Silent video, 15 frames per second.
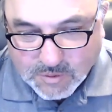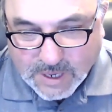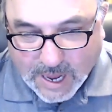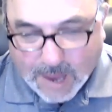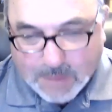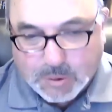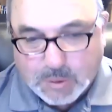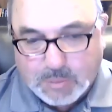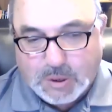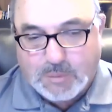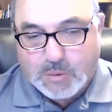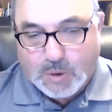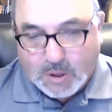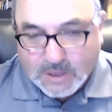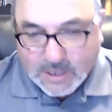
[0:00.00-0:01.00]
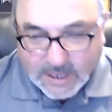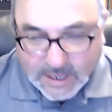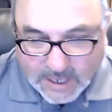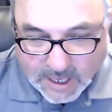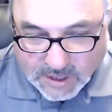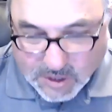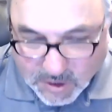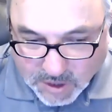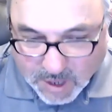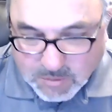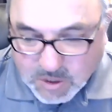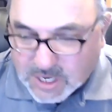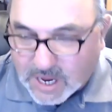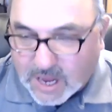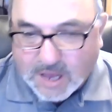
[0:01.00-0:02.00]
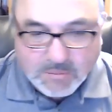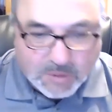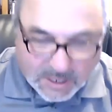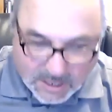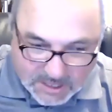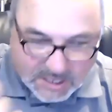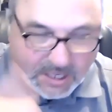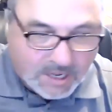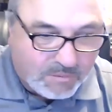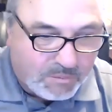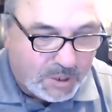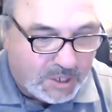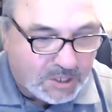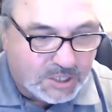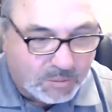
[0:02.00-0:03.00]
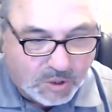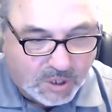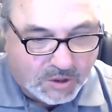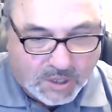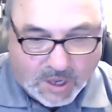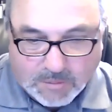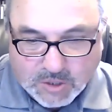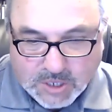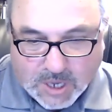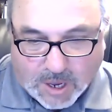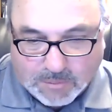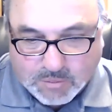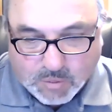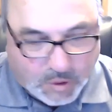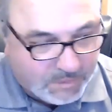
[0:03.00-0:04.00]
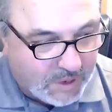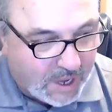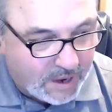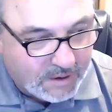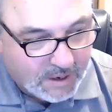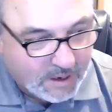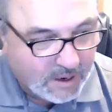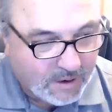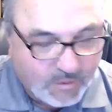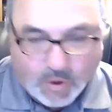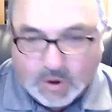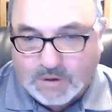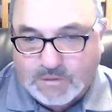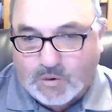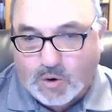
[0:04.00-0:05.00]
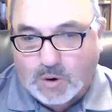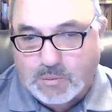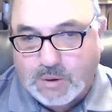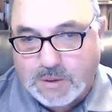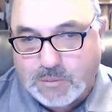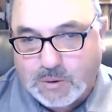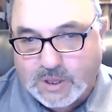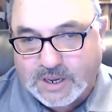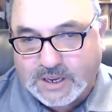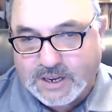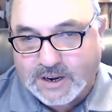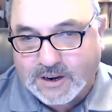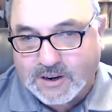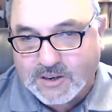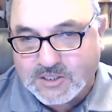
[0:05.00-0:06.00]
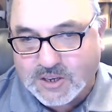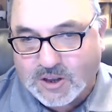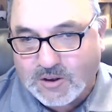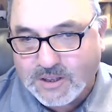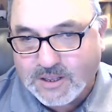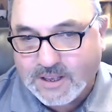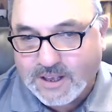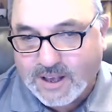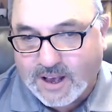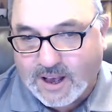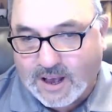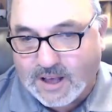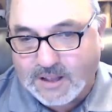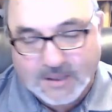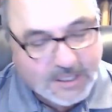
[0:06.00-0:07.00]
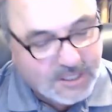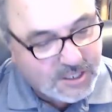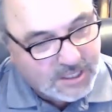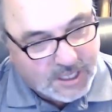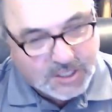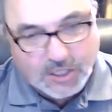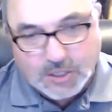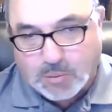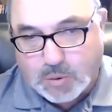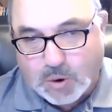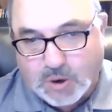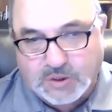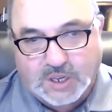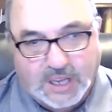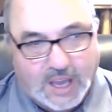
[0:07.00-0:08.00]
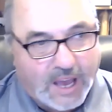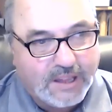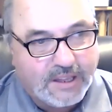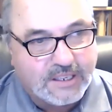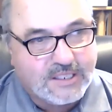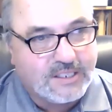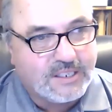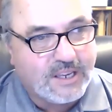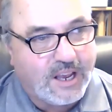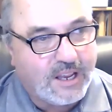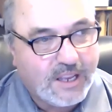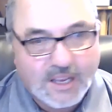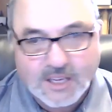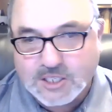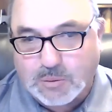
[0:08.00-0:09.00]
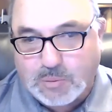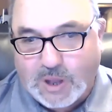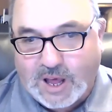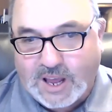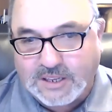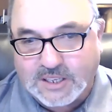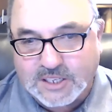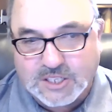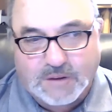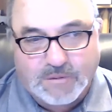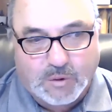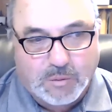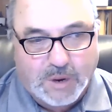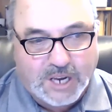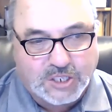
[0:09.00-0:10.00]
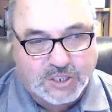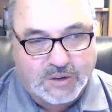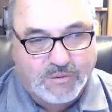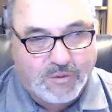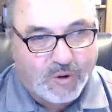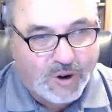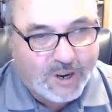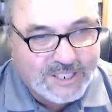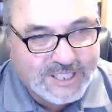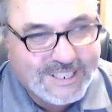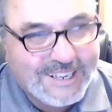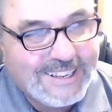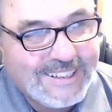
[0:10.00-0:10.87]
happy people hit the thumbs down, but let's give Bill some good thumbs up. We've got 44 people in here, so let's support the guy that's supplying this information for us.